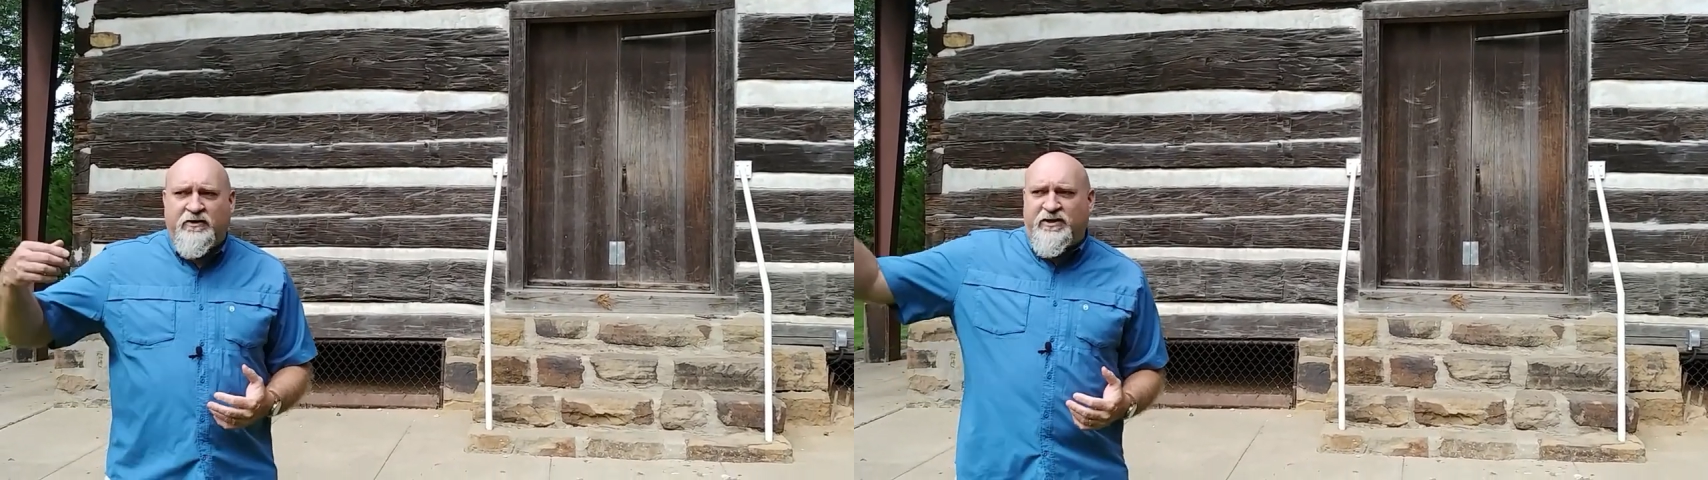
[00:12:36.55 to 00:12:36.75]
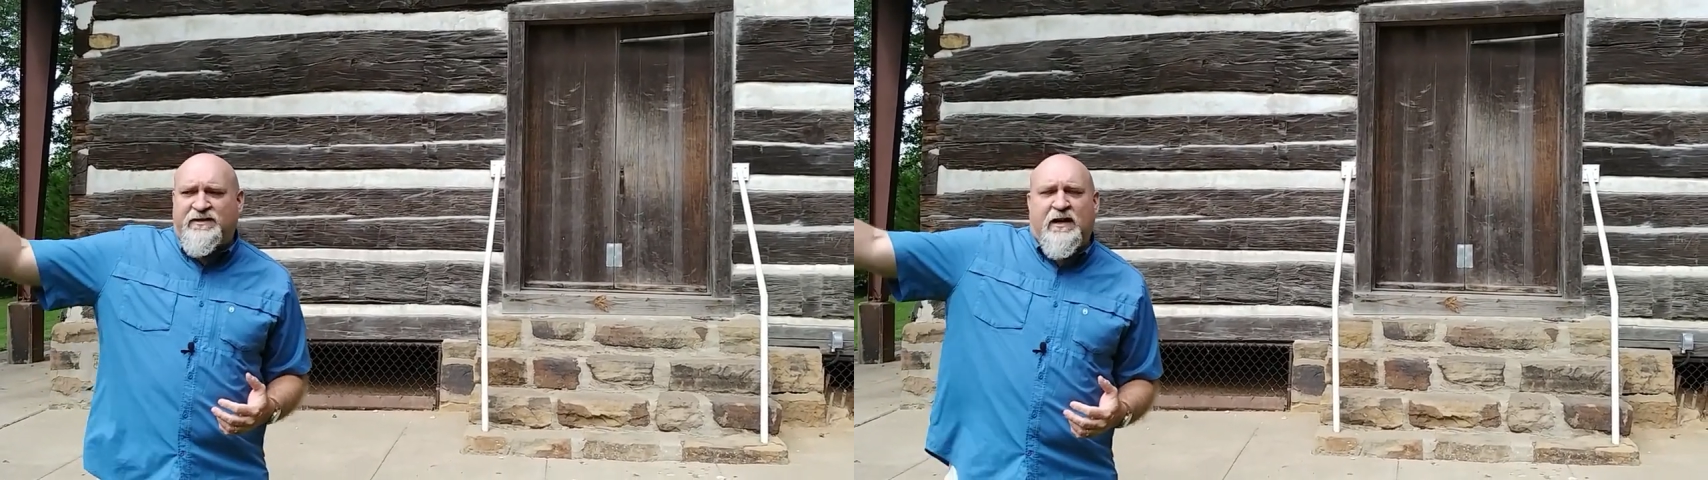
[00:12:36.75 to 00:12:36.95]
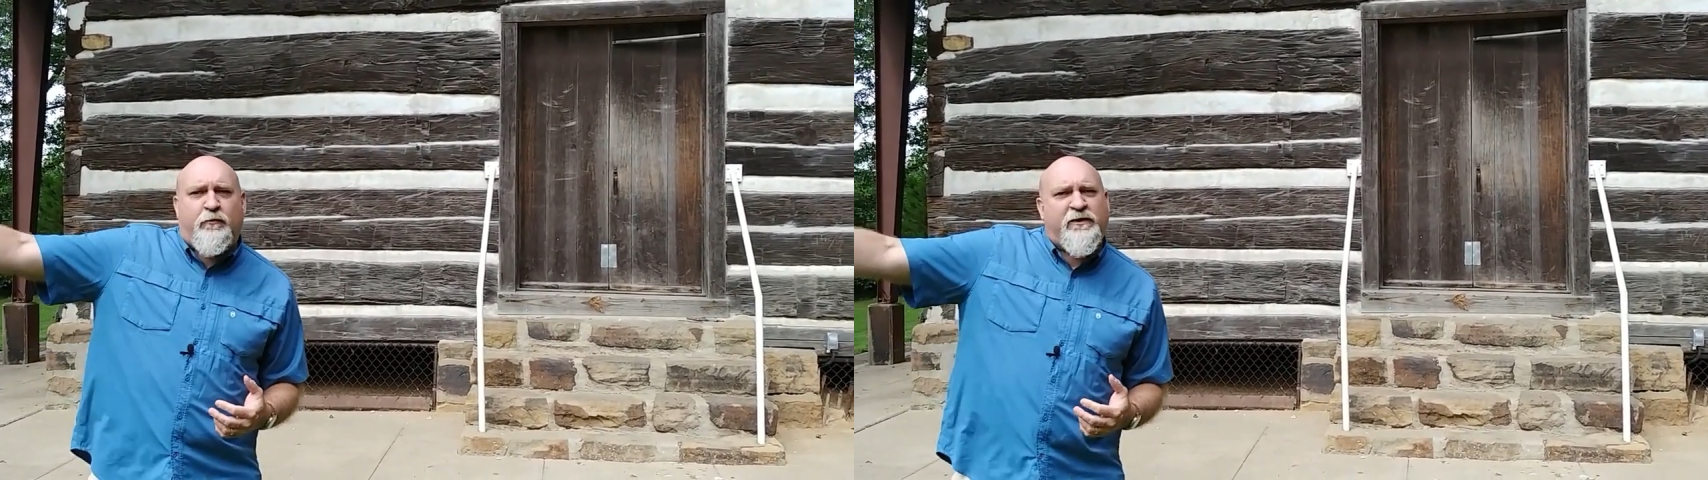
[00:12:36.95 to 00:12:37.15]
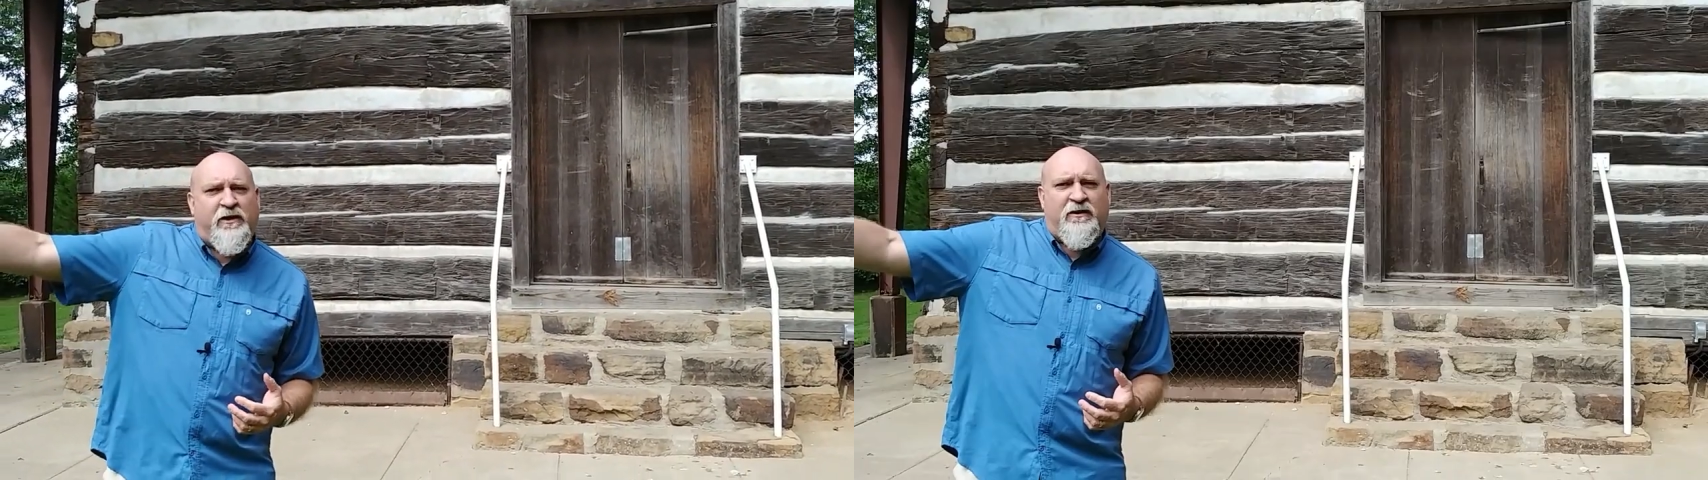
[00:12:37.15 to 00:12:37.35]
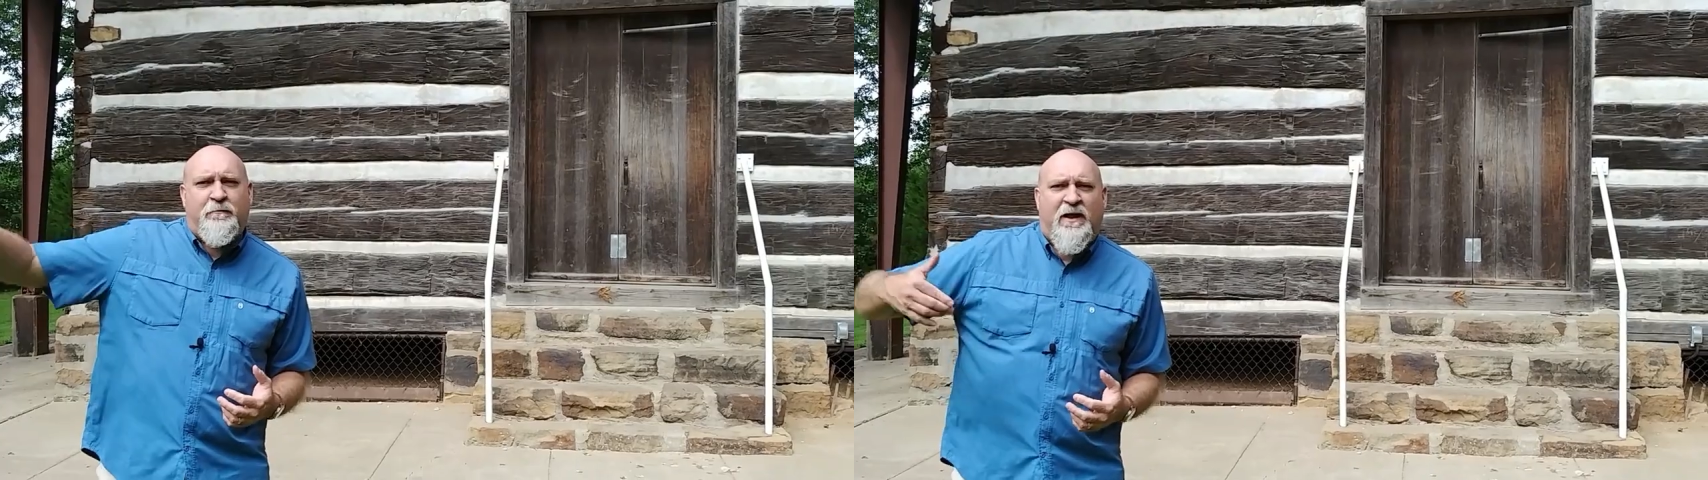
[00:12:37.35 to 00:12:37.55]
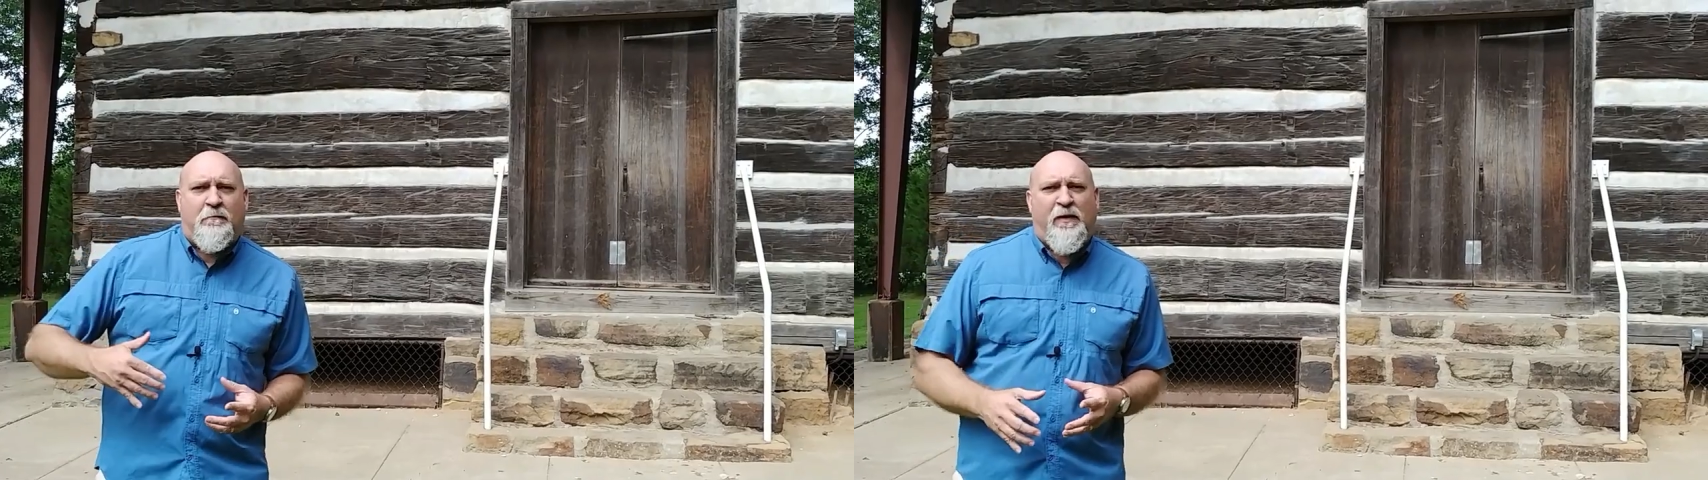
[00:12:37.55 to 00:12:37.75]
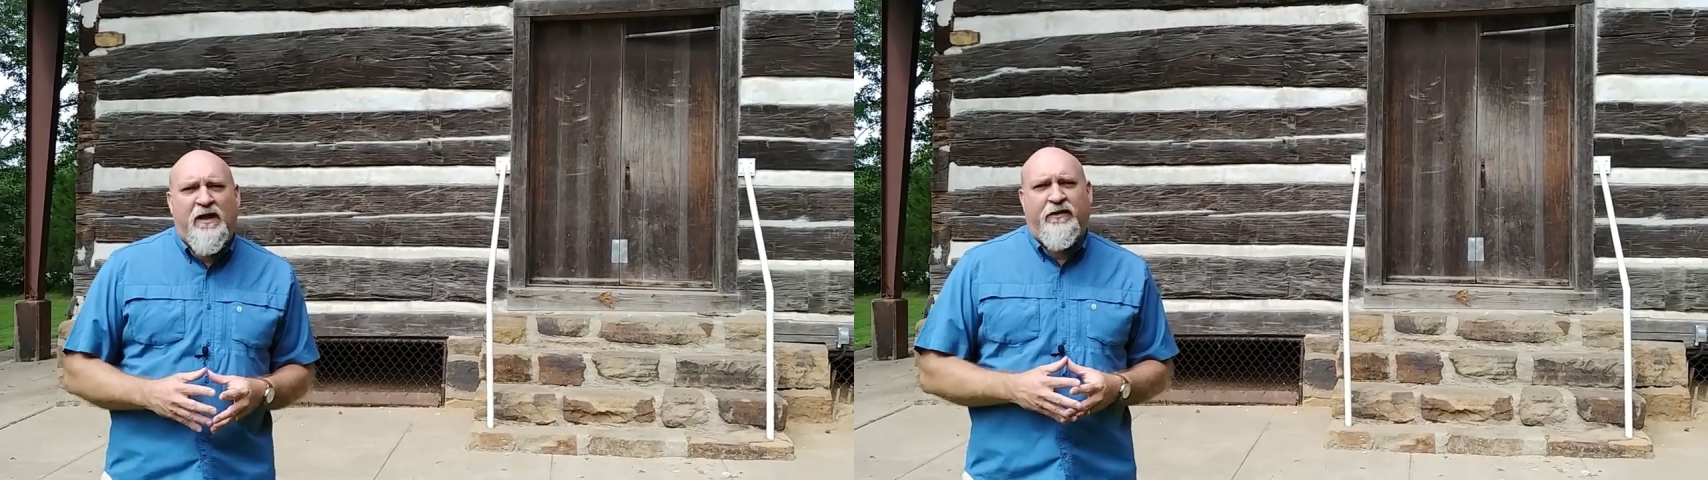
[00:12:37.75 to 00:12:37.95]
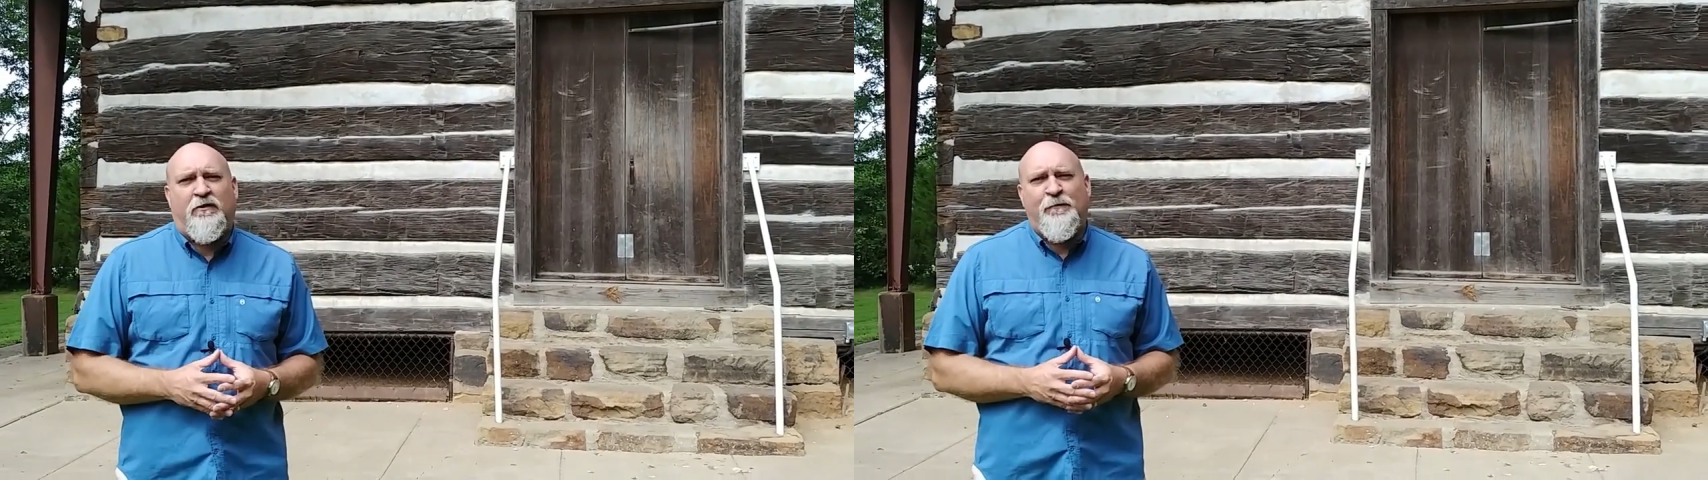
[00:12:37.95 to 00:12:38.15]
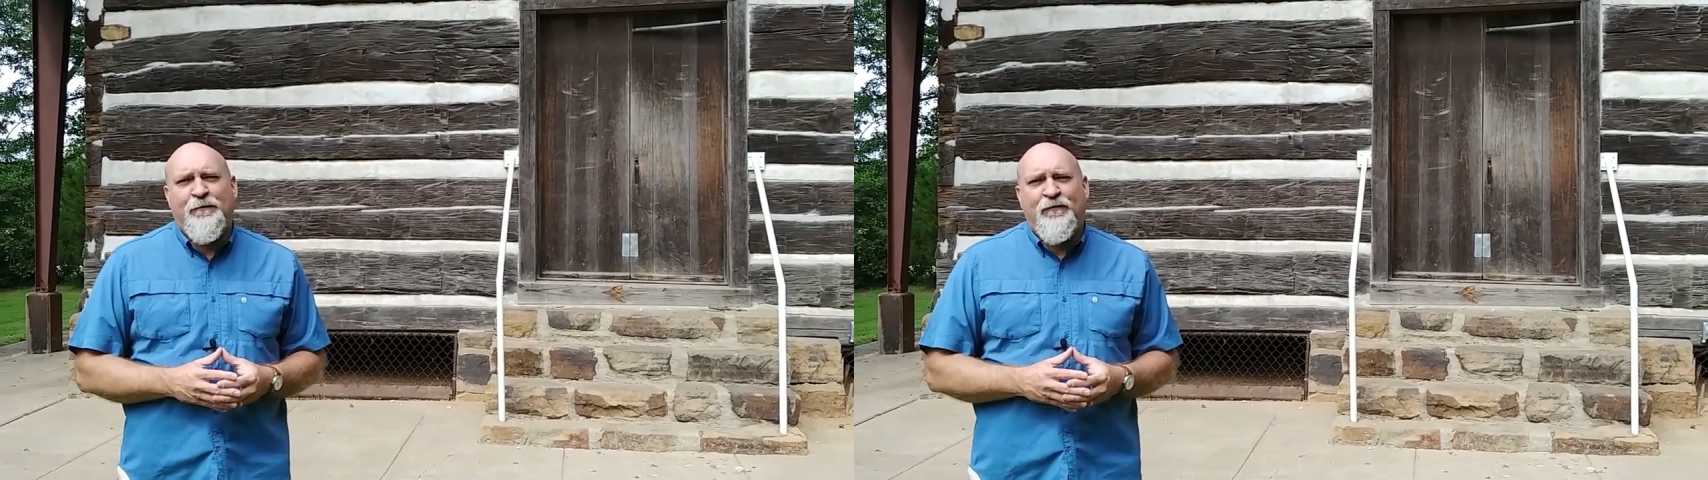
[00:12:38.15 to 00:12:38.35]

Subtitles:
just like we talked about at Bethel,